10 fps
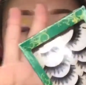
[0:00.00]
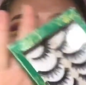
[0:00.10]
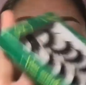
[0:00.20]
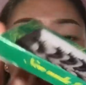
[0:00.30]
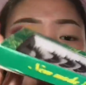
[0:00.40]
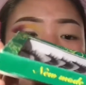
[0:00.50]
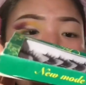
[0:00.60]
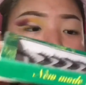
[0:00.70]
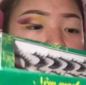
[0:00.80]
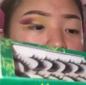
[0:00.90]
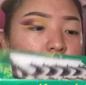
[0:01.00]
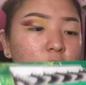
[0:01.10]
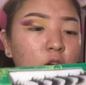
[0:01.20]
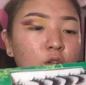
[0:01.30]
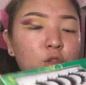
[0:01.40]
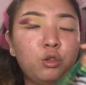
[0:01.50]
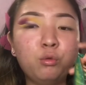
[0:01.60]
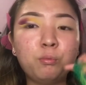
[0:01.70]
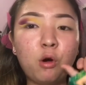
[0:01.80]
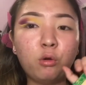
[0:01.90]
and they're called New
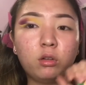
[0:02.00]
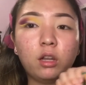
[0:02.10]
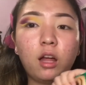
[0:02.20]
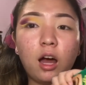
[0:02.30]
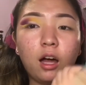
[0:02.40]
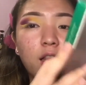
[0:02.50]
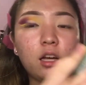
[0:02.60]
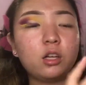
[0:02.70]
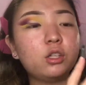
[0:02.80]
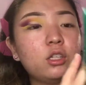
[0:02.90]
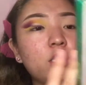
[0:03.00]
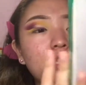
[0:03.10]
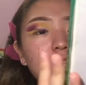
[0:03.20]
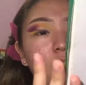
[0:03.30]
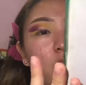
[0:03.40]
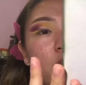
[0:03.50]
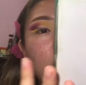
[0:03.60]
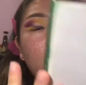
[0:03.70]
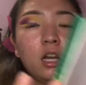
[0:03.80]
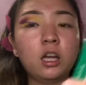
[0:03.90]
Mode eyelashes, and